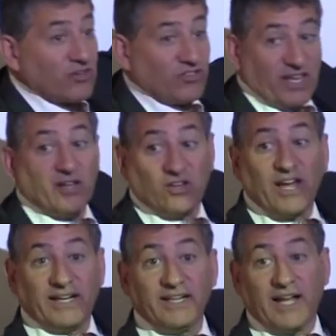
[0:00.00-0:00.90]
does kill
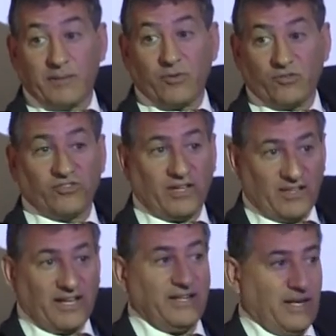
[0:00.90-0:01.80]
99%,
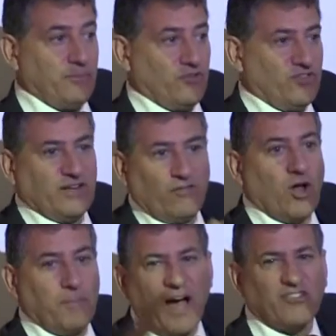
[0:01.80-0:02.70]
98% of
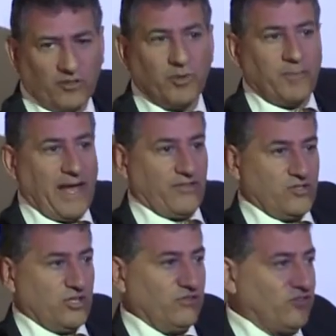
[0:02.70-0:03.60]
all possible
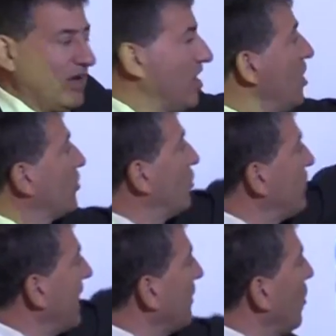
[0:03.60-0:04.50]
pathogens,
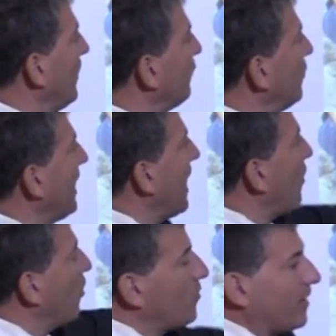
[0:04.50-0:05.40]
could then go into an
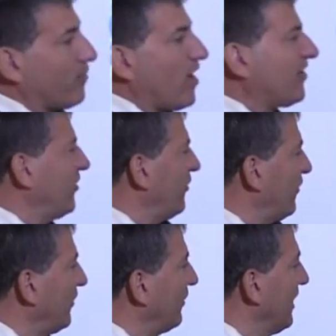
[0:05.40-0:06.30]
aerobic
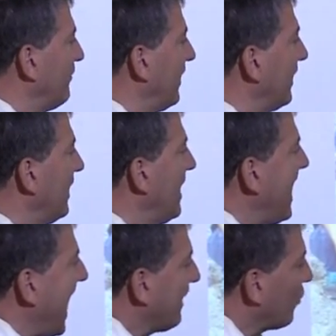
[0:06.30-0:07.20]
process that's living
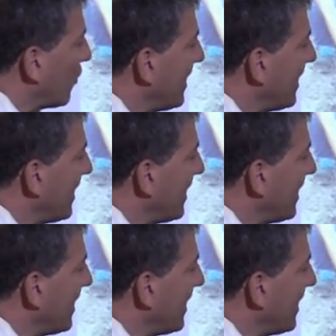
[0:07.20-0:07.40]
and